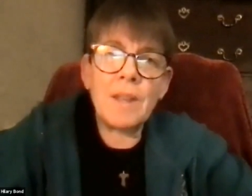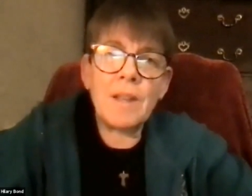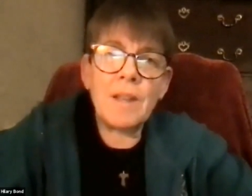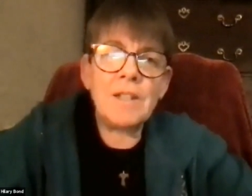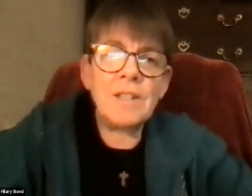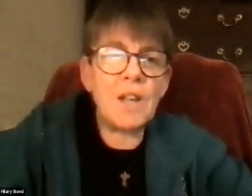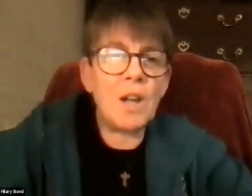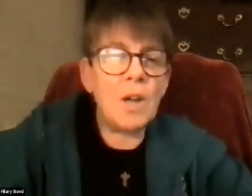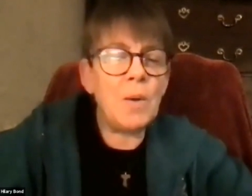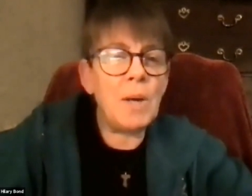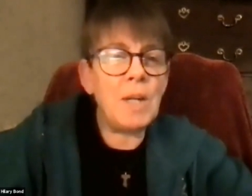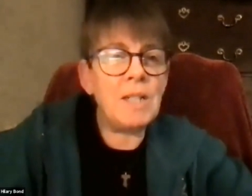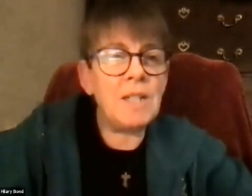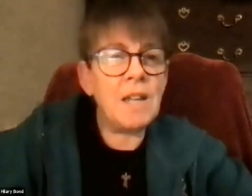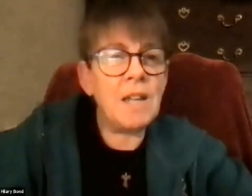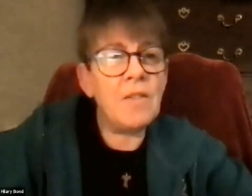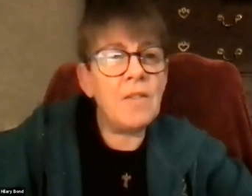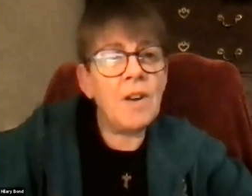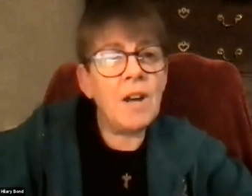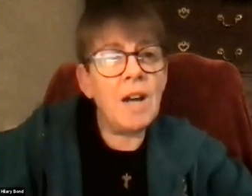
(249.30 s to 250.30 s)
So, as
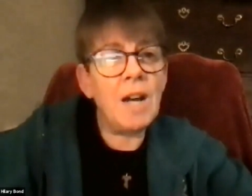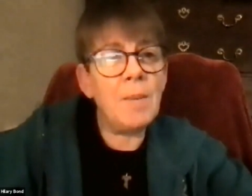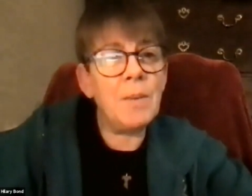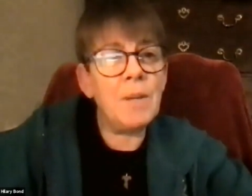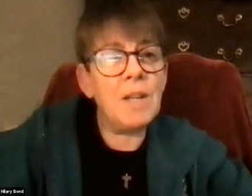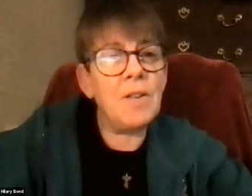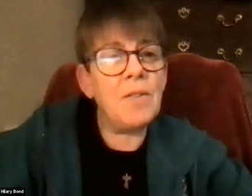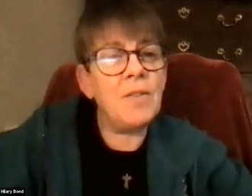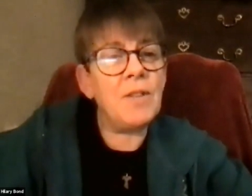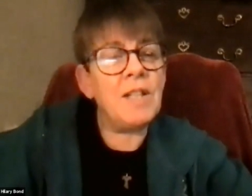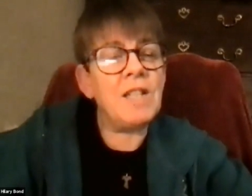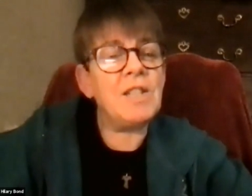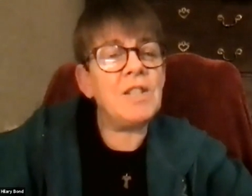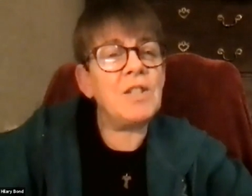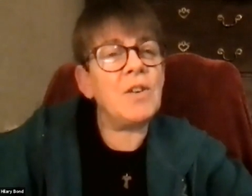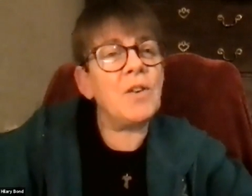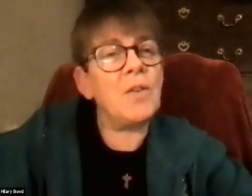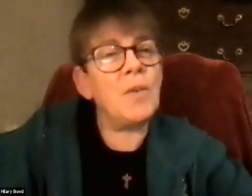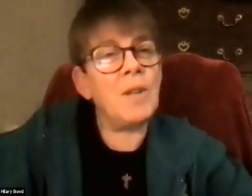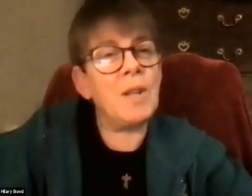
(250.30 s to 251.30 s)
ever, I'm going to finish
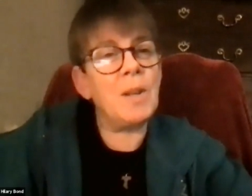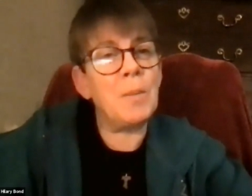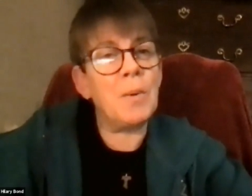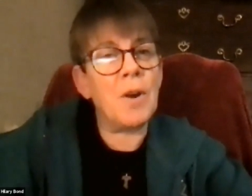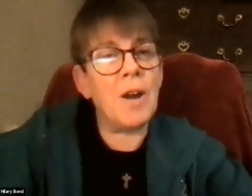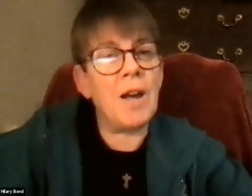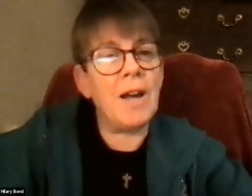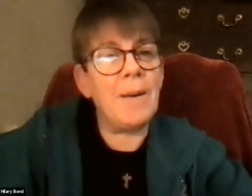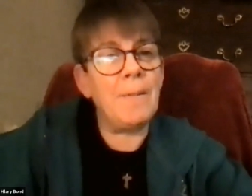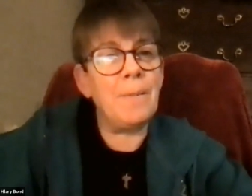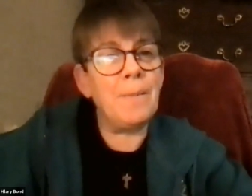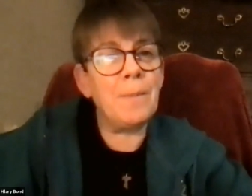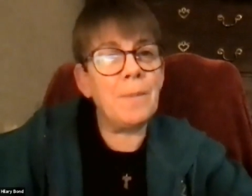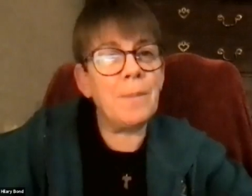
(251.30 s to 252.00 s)
off with a prayer.